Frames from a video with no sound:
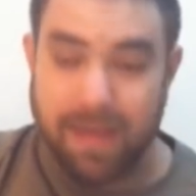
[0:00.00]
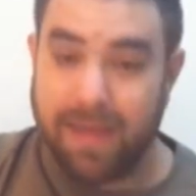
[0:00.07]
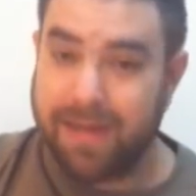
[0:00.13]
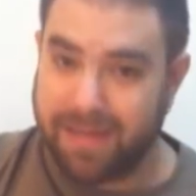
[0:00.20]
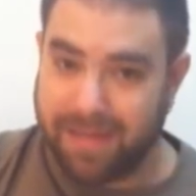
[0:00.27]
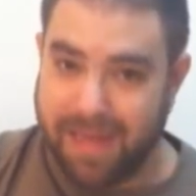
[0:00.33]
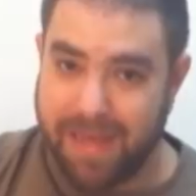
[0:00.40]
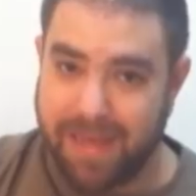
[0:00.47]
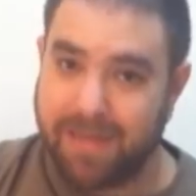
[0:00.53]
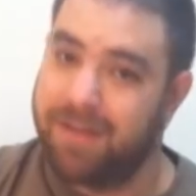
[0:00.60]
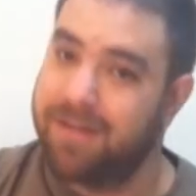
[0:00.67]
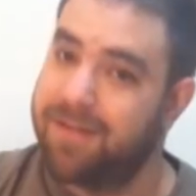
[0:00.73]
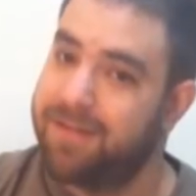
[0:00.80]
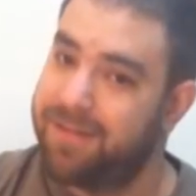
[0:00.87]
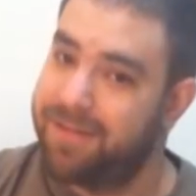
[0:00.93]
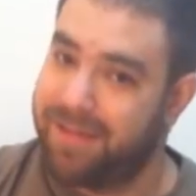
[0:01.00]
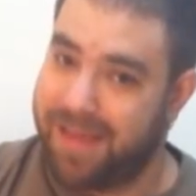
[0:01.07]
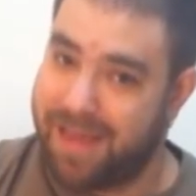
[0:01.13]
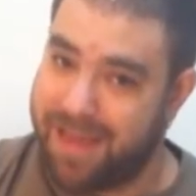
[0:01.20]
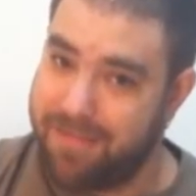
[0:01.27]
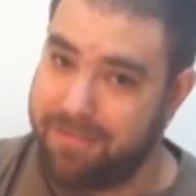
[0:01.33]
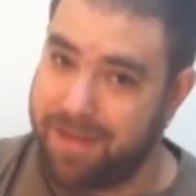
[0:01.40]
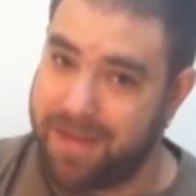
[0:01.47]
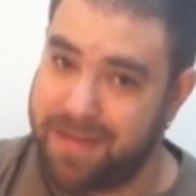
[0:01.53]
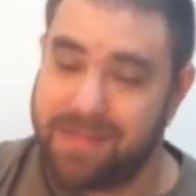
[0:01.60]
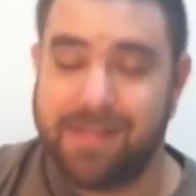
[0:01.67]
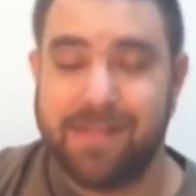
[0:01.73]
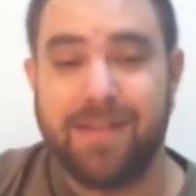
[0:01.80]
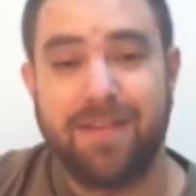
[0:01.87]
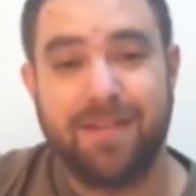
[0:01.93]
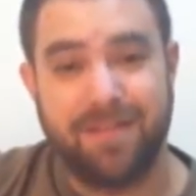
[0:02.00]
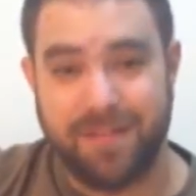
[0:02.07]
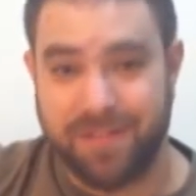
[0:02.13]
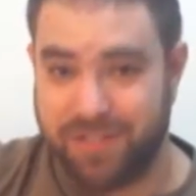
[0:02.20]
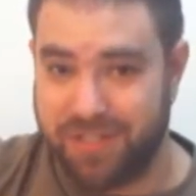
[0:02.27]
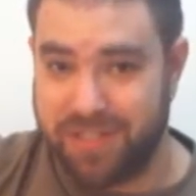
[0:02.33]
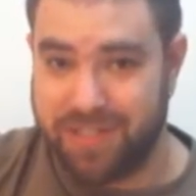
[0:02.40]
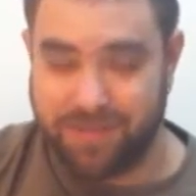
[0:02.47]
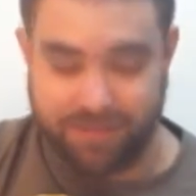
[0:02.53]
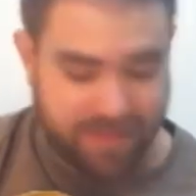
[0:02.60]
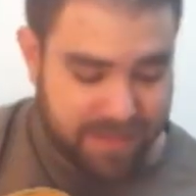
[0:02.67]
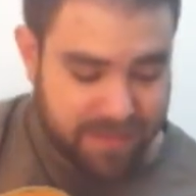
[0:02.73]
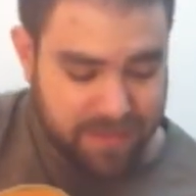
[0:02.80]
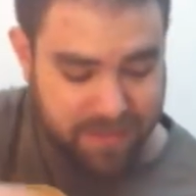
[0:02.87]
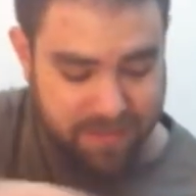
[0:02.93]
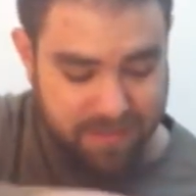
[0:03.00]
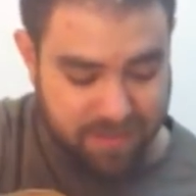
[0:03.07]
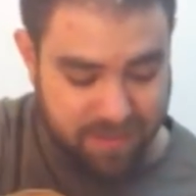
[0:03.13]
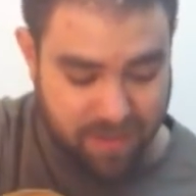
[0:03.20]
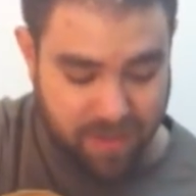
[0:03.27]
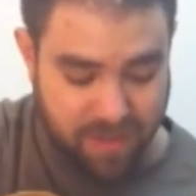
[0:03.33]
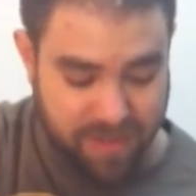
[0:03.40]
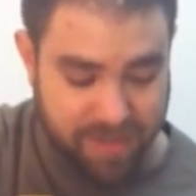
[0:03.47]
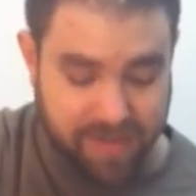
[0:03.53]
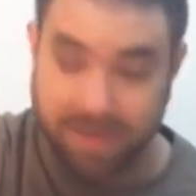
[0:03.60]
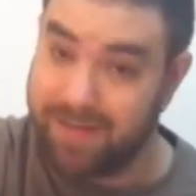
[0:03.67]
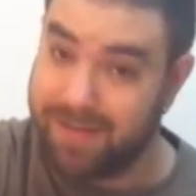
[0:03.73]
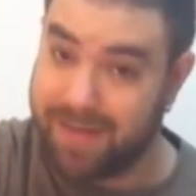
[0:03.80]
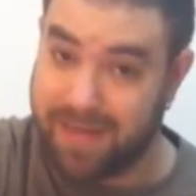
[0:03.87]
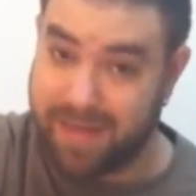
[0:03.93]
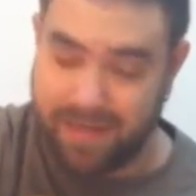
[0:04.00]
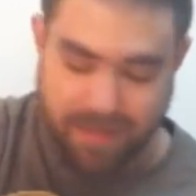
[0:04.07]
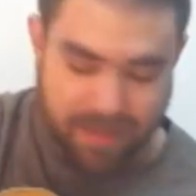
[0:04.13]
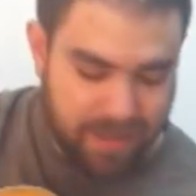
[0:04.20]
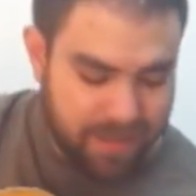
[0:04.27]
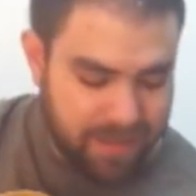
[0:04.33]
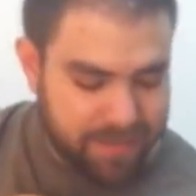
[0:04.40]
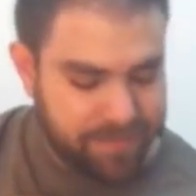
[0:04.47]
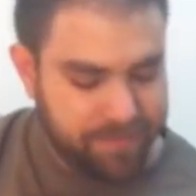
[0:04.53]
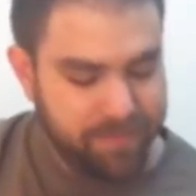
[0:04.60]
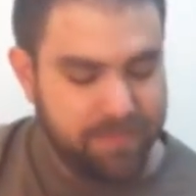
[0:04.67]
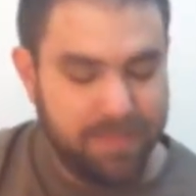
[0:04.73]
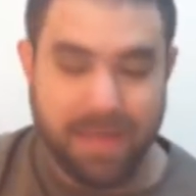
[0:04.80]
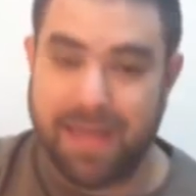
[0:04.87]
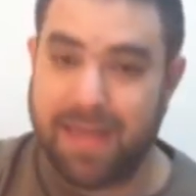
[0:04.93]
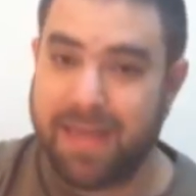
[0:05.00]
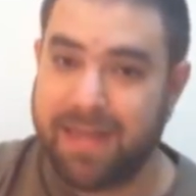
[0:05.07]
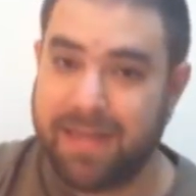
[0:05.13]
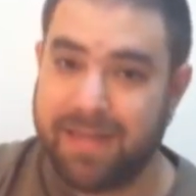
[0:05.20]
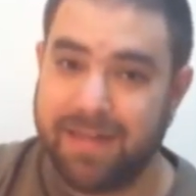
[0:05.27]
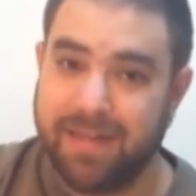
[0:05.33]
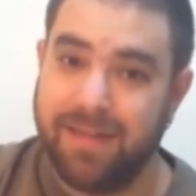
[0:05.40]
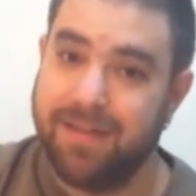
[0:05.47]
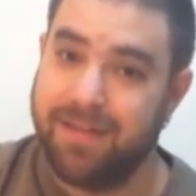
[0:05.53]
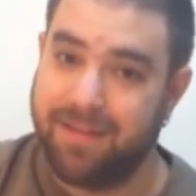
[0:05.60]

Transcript: and again, the A bass, the G string on 9, and